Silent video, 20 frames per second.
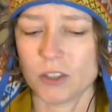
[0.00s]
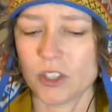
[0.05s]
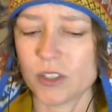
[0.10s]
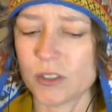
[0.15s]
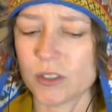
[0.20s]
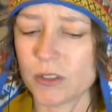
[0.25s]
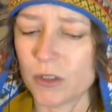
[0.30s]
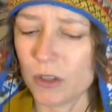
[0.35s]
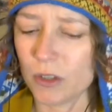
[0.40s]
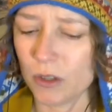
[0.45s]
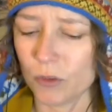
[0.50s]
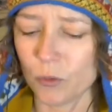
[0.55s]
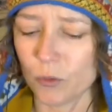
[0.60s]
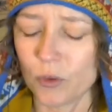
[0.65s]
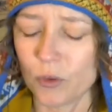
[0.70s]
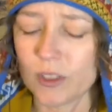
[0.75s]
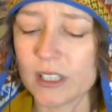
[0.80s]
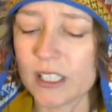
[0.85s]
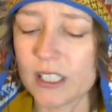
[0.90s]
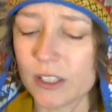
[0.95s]
Just
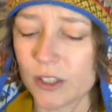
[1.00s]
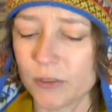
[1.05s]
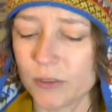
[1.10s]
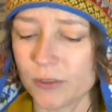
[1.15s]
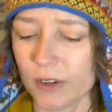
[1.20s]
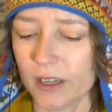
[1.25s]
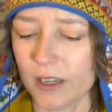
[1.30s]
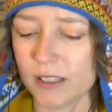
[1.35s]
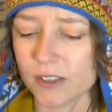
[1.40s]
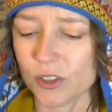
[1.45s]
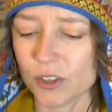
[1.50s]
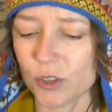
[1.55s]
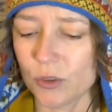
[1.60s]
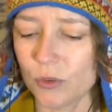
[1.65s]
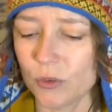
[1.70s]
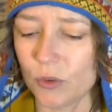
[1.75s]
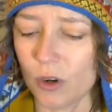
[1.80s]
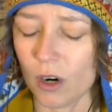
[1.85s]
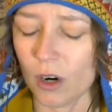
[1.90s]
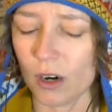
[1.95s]
really good friends
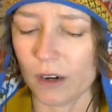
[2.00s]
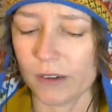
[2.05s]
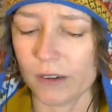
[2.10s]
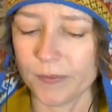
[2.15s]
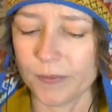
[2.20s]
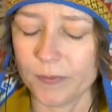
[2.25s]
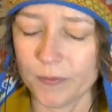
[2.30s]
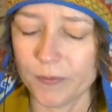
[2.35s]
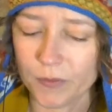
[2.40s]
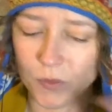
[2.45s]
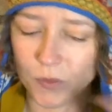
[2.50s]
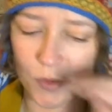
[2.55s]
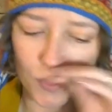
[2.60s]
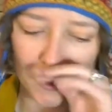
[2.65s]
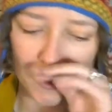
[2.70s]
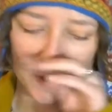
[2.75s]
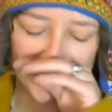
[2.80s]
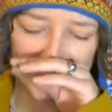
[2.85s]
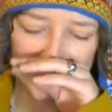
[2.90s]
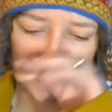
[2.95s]
who are
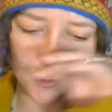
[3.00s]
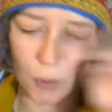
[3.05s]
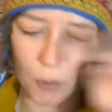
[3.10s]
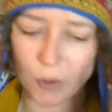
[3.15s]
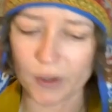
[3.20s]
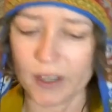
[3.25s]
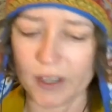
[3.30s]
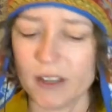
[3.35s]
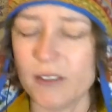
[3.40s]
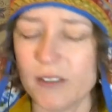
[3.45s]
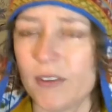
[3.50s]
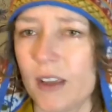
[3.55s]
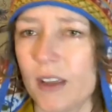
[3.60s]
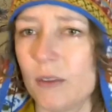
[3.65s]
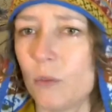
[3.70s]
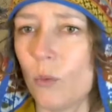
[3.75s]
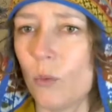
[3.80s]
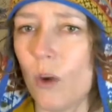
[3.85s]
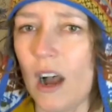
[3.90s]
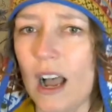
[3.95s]

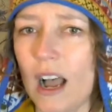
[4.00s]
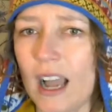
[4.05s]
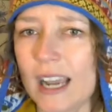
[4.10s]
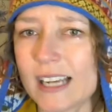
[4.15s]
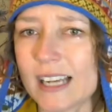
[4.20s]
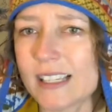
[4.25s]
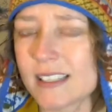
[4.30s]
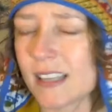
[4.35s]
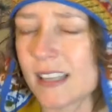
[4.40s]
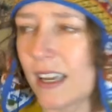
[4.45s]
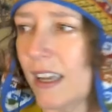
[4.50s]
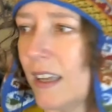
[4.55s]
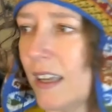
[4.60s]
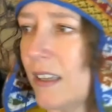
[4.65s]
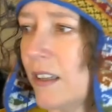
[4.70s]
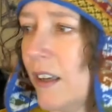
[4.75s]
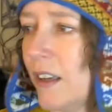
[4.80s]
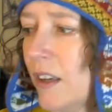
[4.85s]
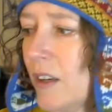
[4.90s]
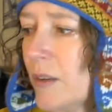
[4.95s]
supportive and wise
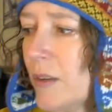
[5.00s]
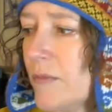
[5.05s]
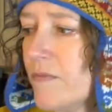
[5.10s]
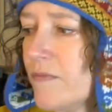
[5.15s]
and